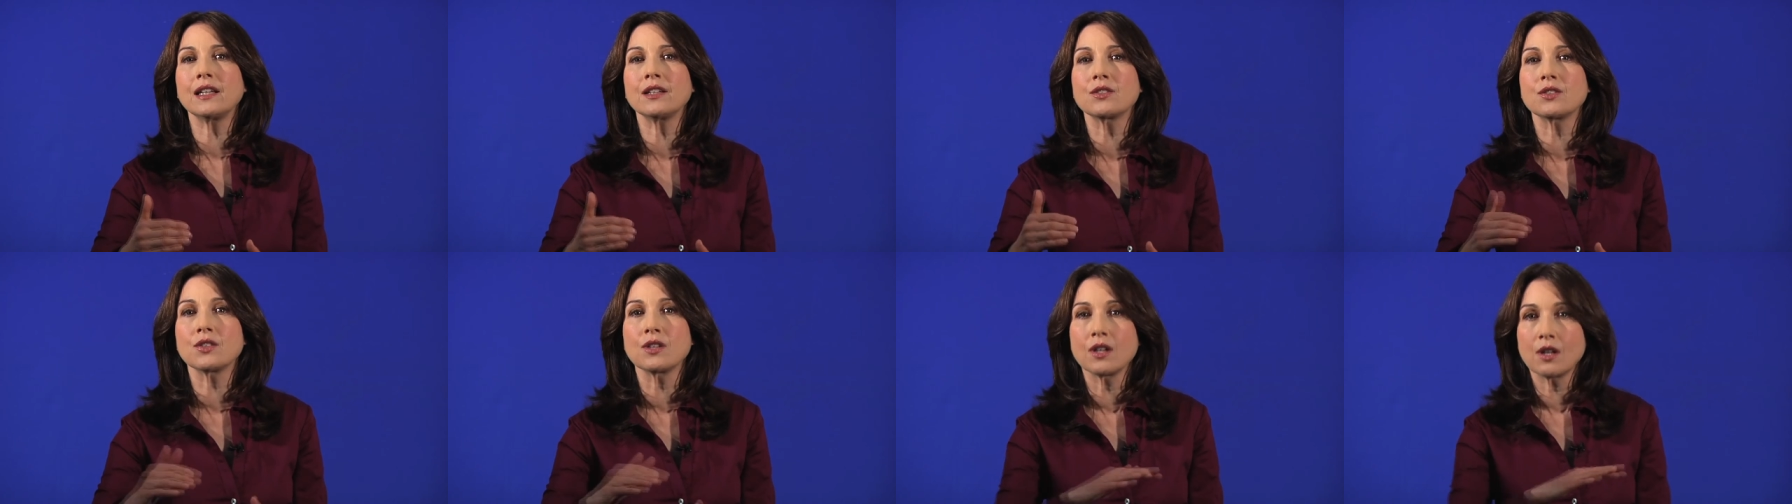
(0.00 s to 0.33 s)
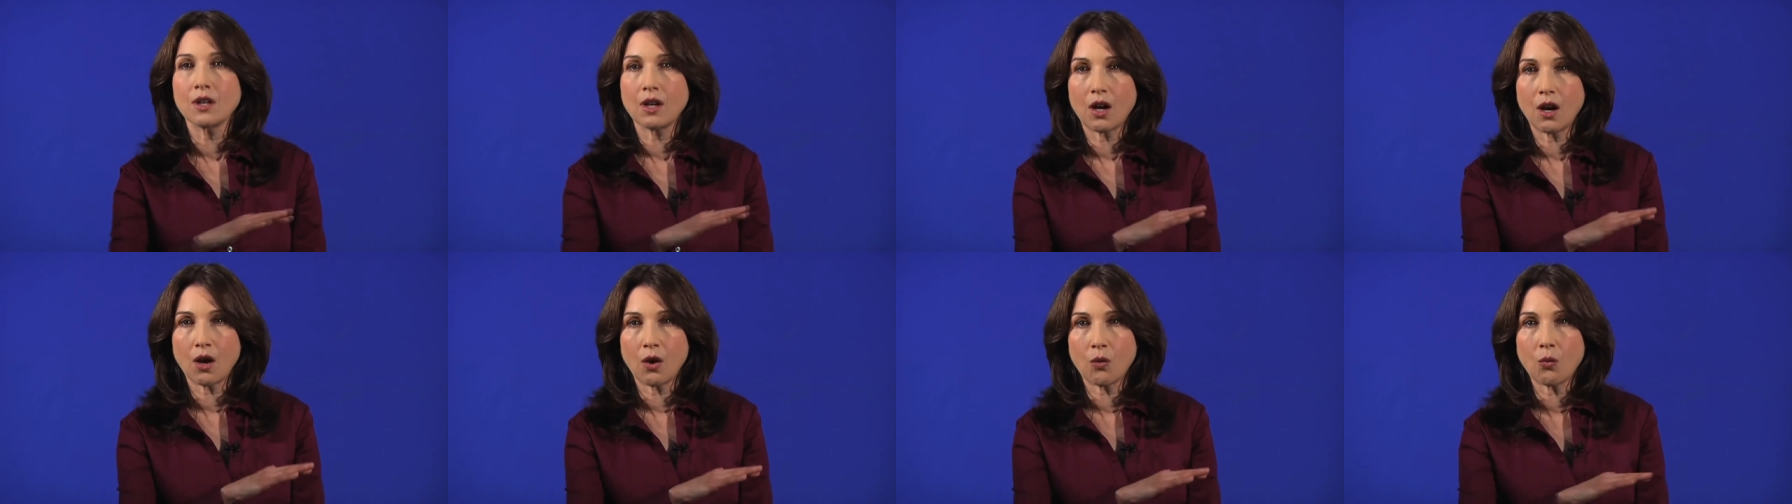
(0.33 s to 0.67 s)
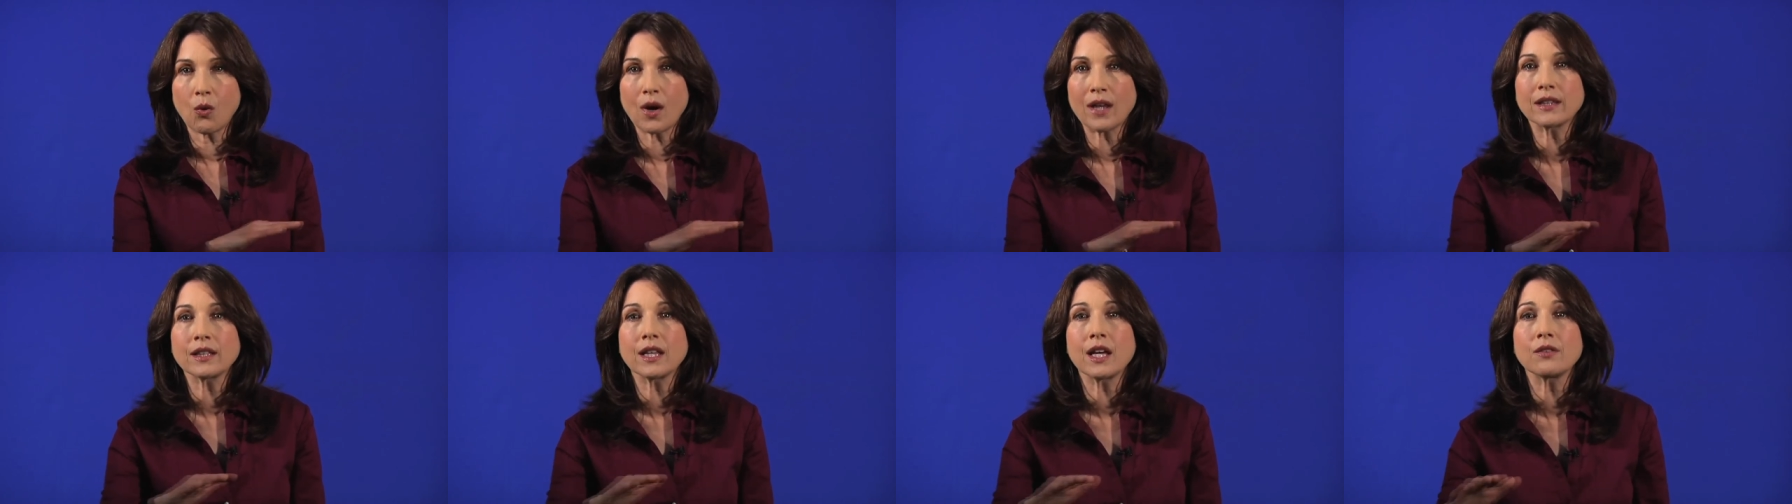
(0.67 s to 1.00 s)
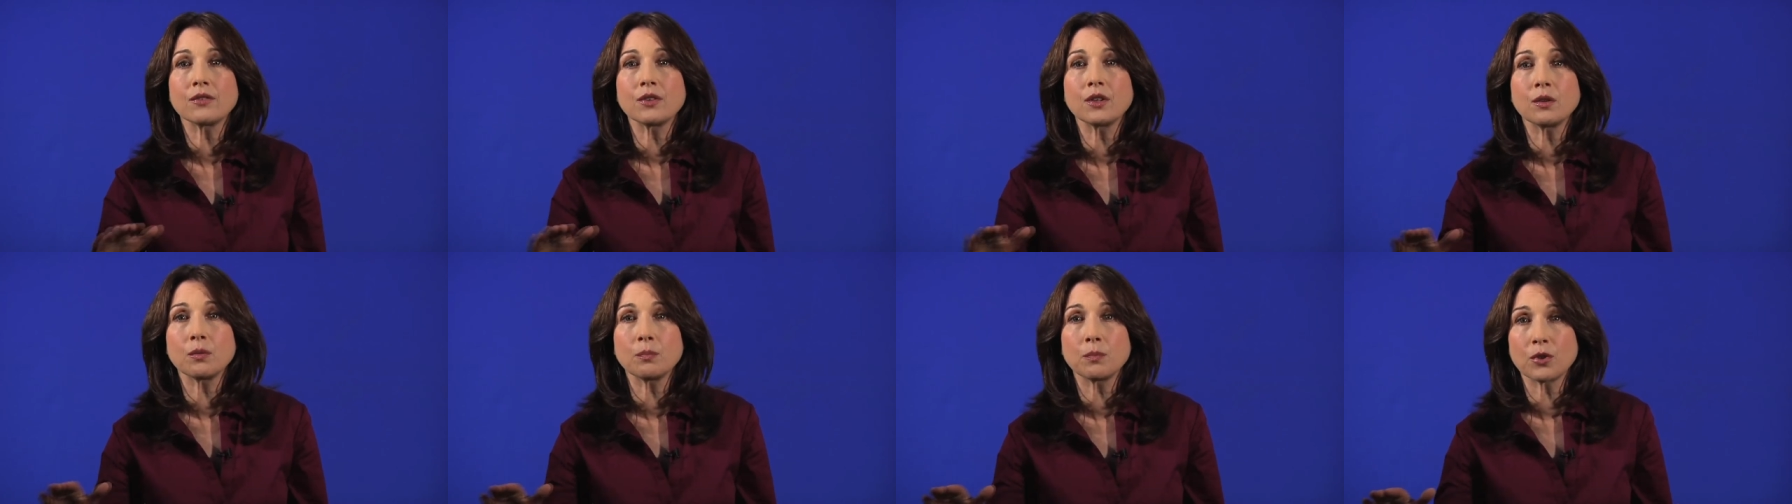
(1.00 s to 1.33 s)
is a
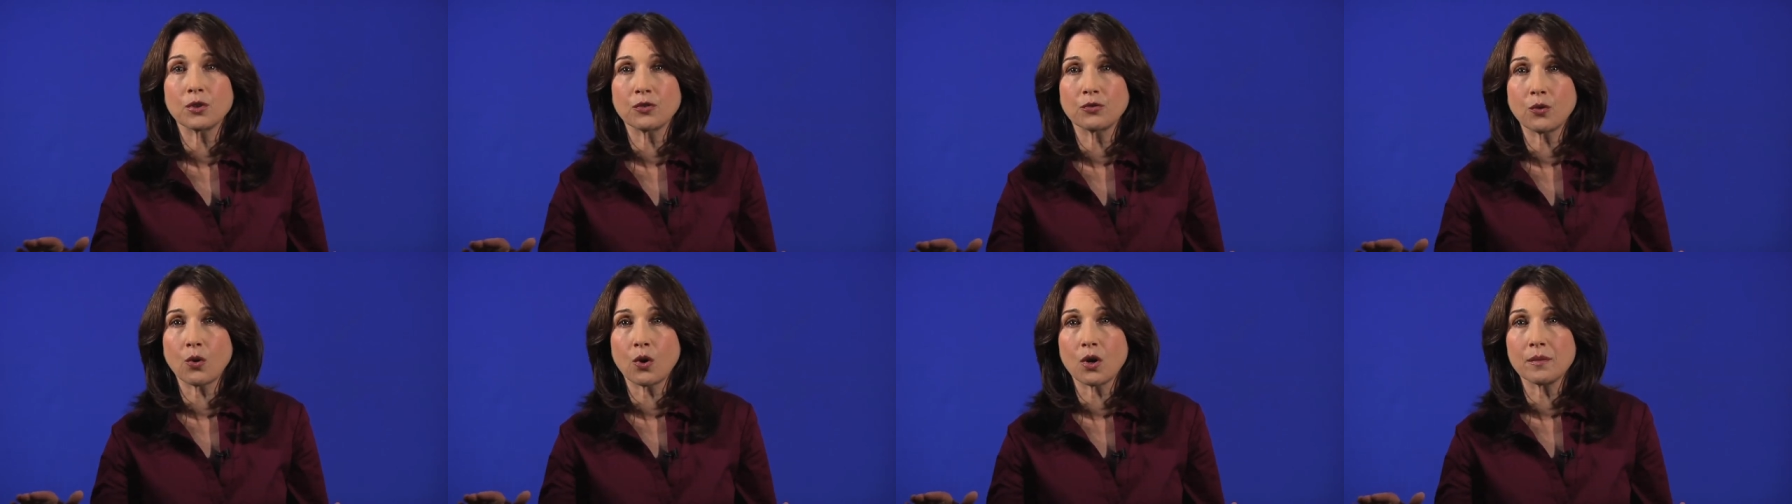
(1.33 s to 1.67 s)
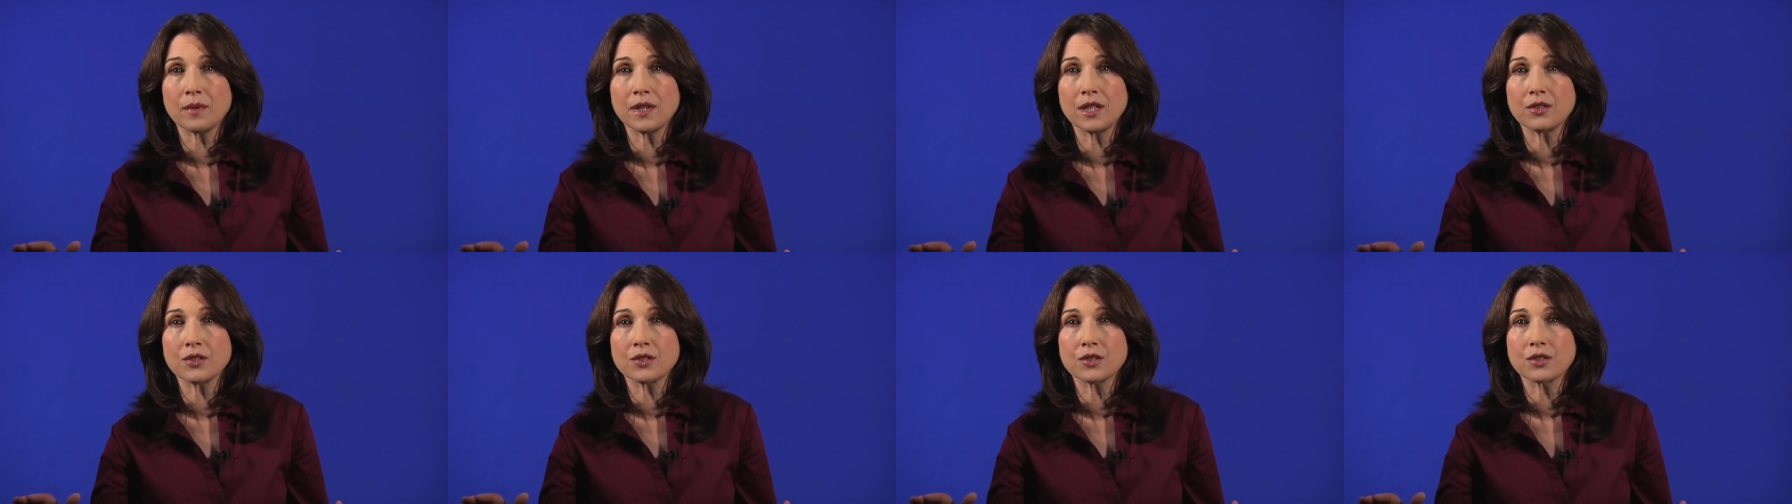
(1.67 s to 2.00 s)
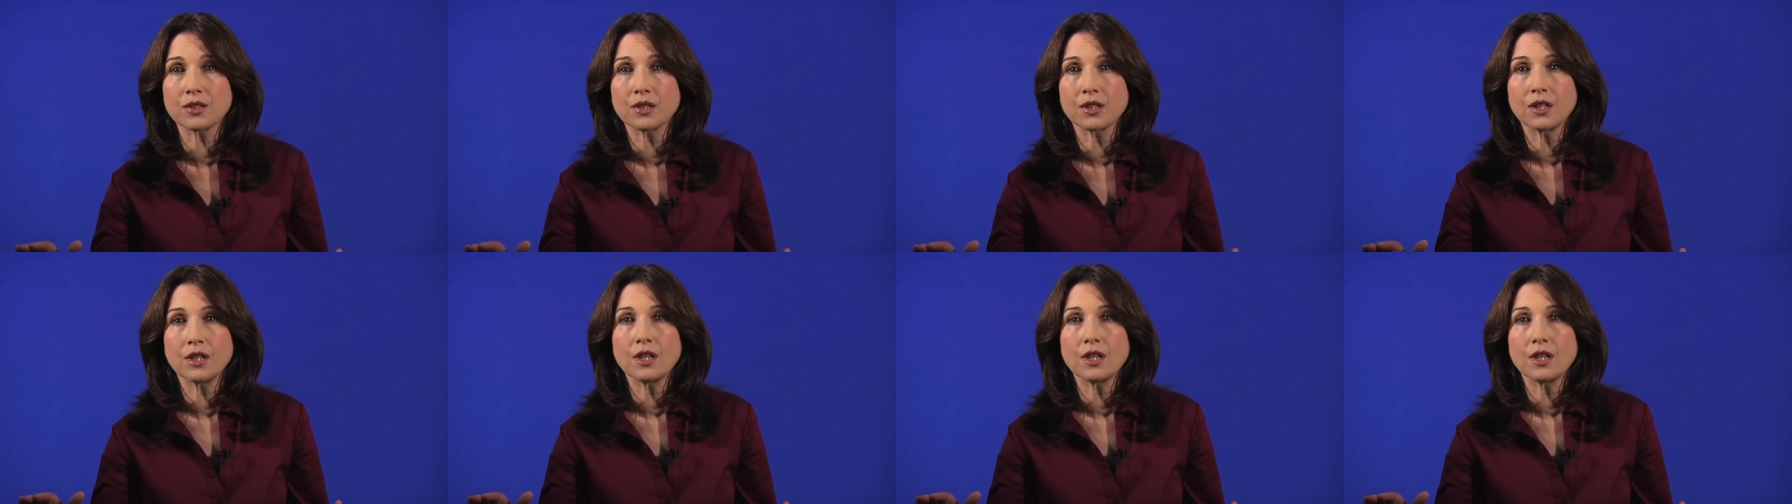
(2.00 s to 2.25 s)
one-level performance.